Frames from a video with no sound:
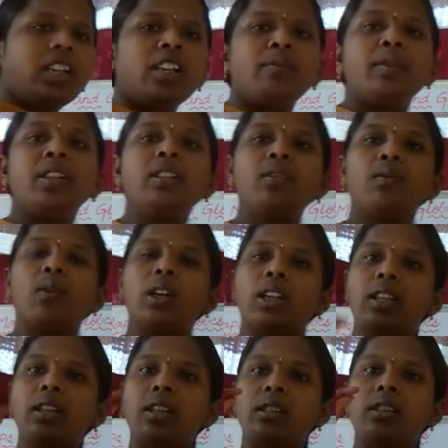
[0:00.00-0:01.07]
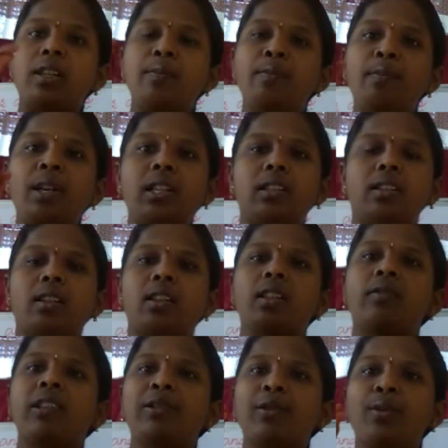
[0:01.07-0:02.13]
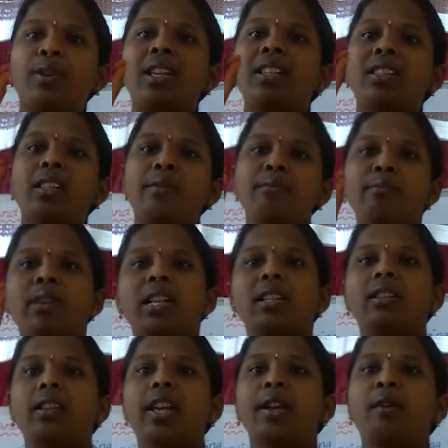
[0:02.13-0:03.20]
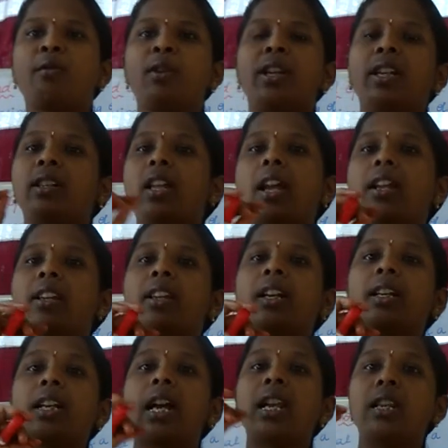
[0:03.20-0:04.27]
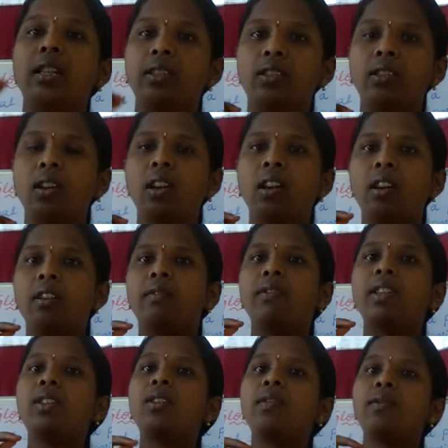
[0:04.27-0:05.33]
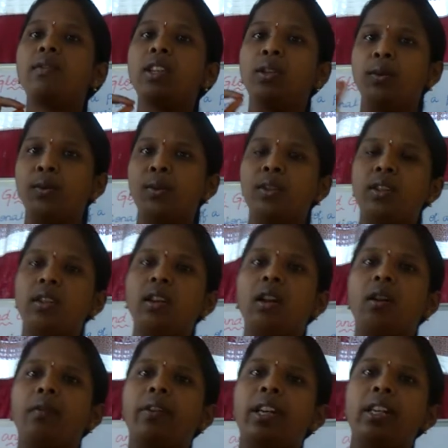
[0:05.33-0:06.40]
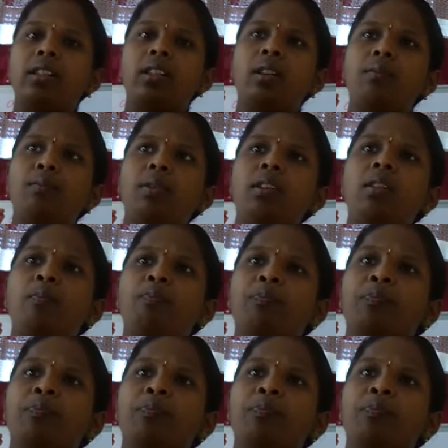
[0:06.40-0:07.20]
means what are the symbols. It will show the symbols around it and the colors which we used. For example,